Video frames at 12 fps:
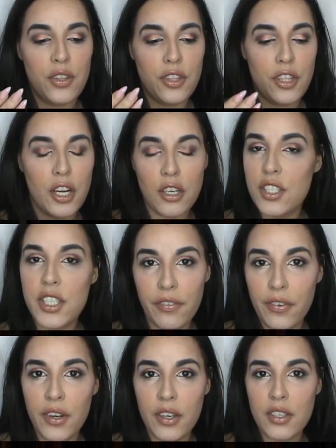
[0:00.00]
There's
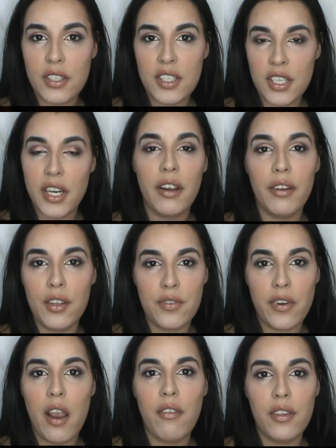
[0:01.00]
different scenarios
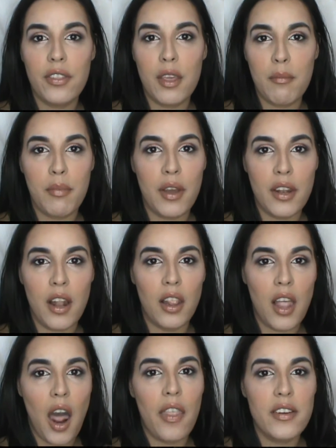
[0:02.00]
for everything, but a
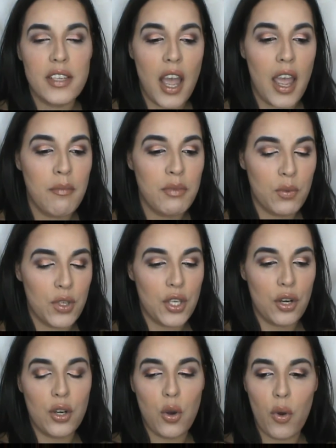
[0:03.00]
lot of the times when
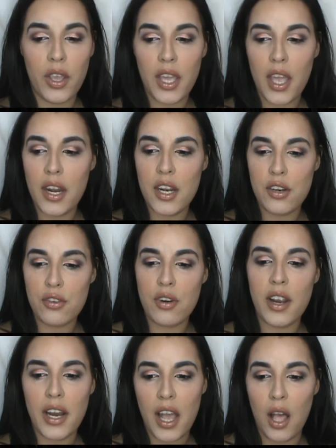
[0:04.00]
you're going in and you're
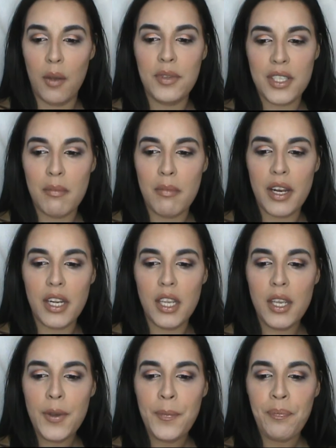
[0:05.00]
trying to help
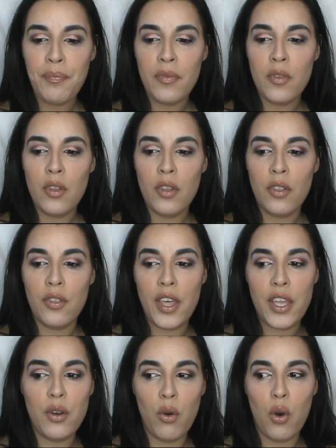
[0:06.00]
somebody,
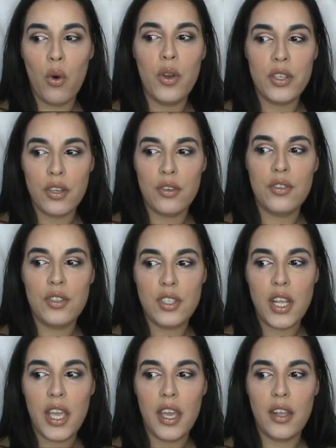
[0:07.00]
they don't always
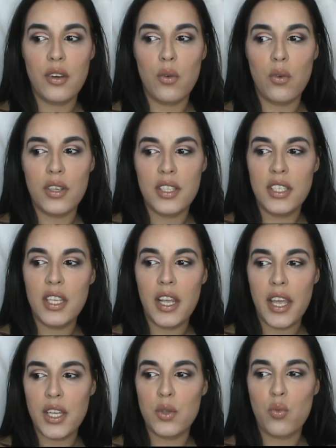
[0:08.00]
understand or see
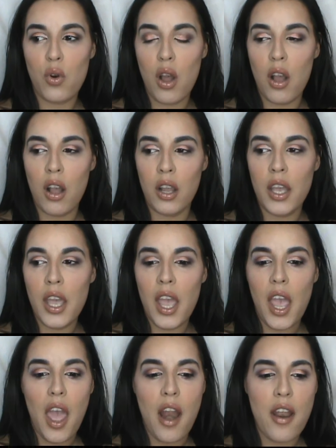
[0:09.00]
it as wrong.
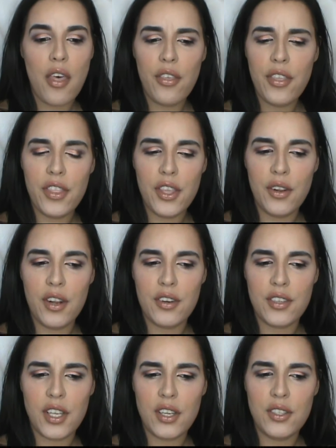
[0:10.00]
And another thing that you need to
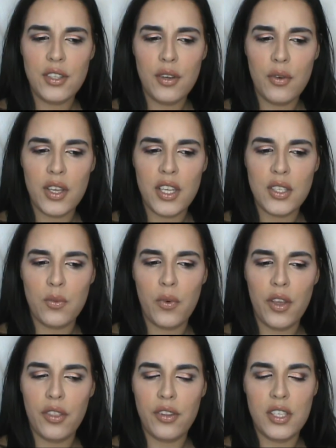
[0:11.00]
understand too is
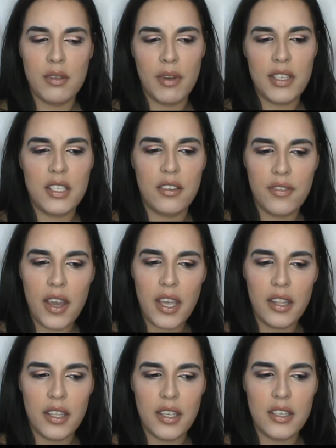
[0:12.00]
with domestic
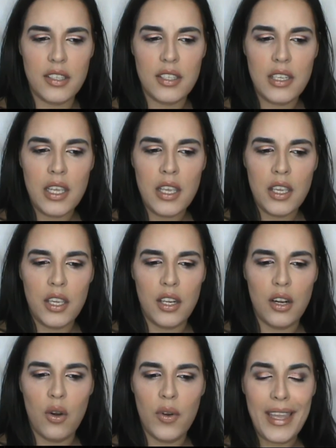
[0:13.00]
violence,
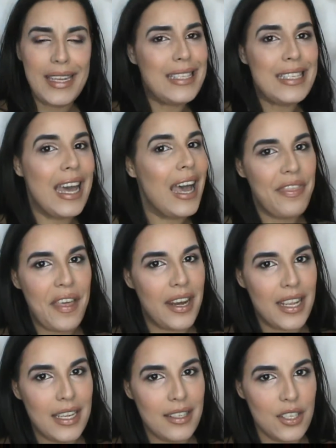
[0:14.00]
it's not that
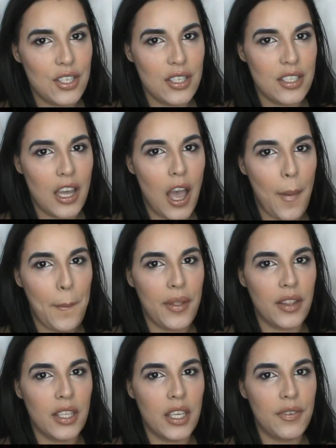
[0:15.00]
easy just to up
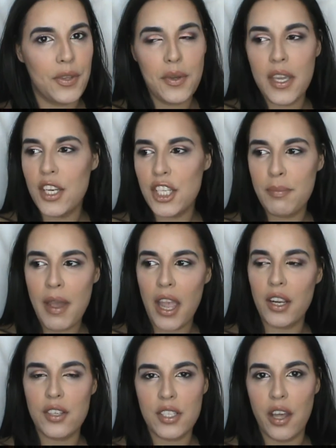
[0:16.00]
and leave. You can't just
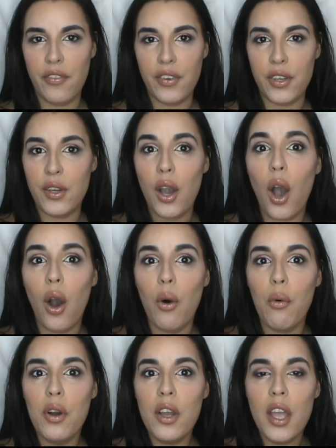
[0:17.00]
pack your stuff and
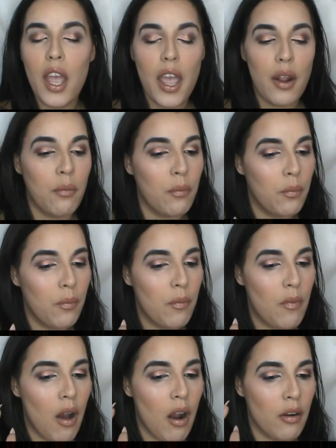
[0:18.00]
go. And
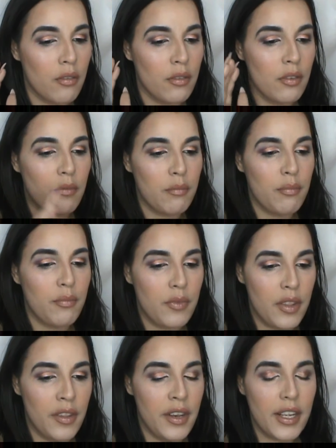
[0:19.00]
in
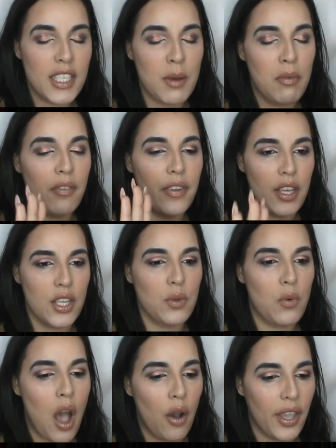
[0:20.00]
the next couple of
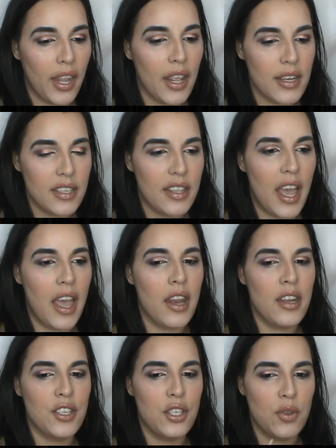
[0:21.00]
videos, I'll get into that
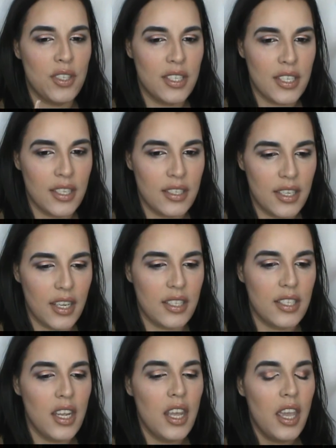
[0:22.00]
and show
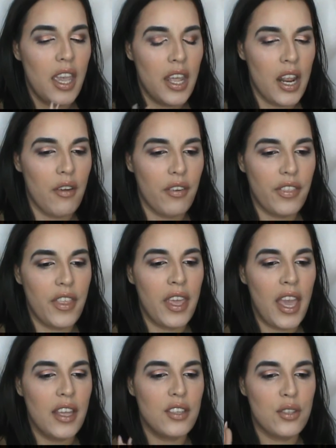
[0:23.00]
statistics and
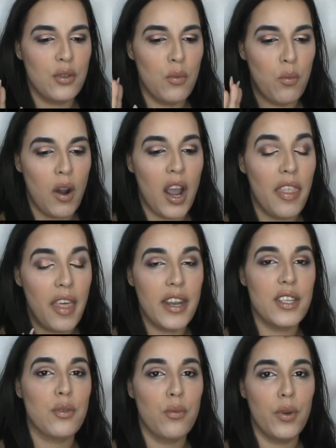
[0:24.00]
everything as to why that
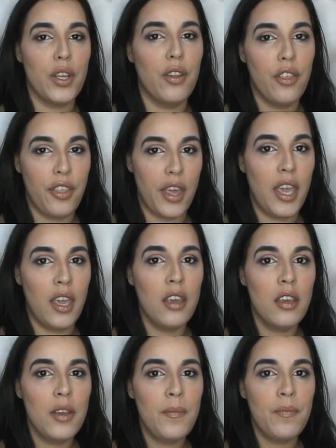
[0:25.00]
is a real thing.
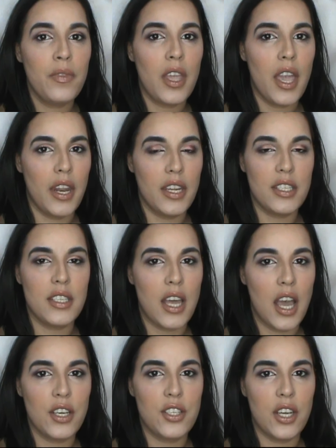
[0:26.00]
And it's
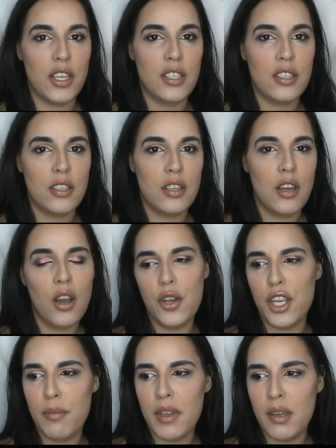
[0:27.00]
not just, oh,
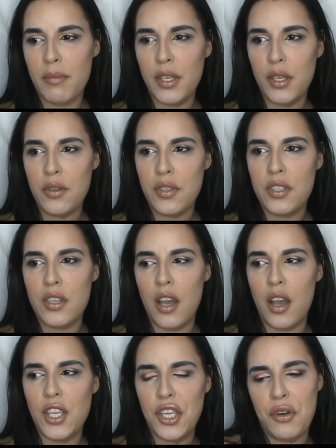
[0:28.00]
you're being abused.
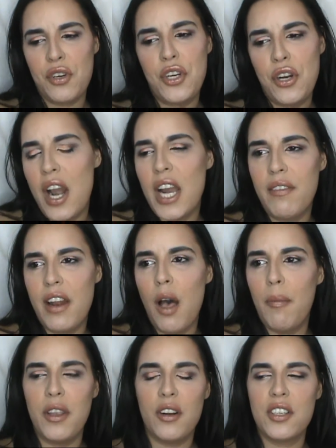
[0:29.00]
You're not even
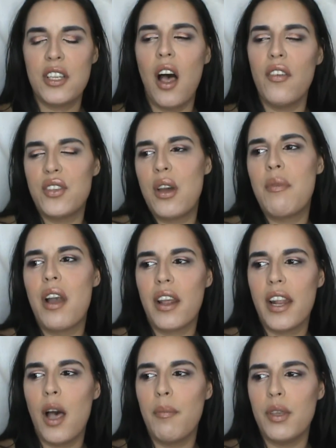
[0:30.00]
helping yourself, so I'm not going to help